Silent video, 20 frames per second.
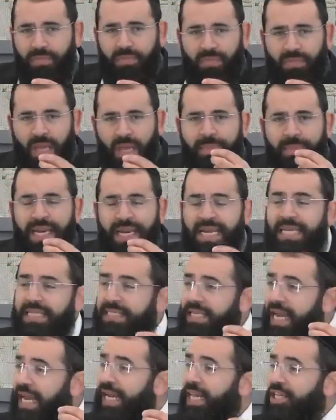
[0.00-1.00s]
b'nei
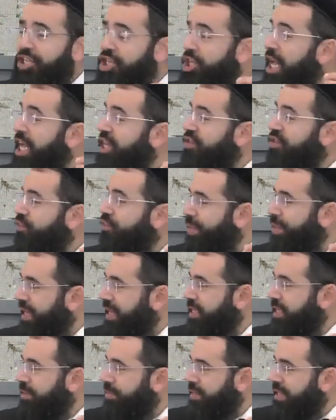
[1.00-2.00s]
Yisrael asher yashu
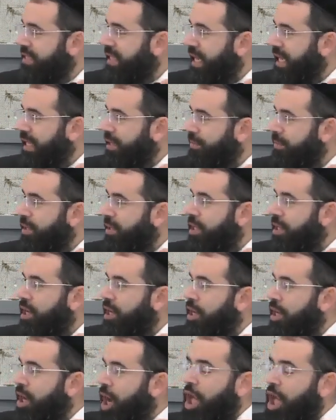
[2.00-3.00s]
be'eres Mitzrayim.
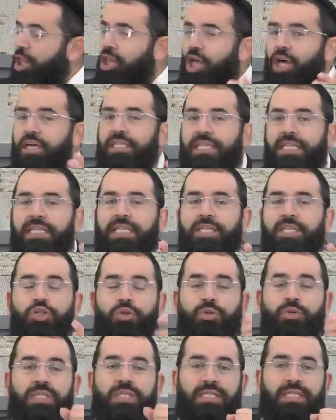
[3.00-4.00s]
How long did the
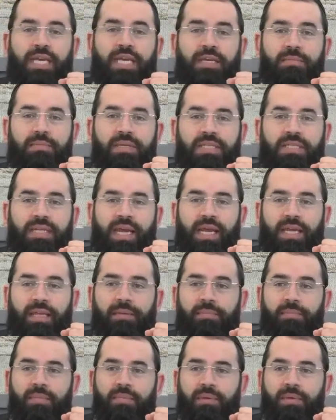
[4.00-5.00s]
Jews stay in
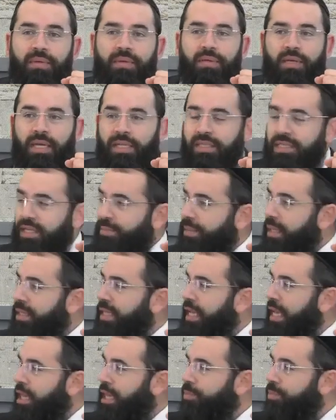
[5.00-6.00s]
Mitzrayim? Can
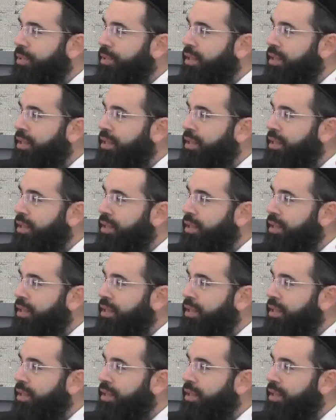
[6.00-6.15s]
somebody help me?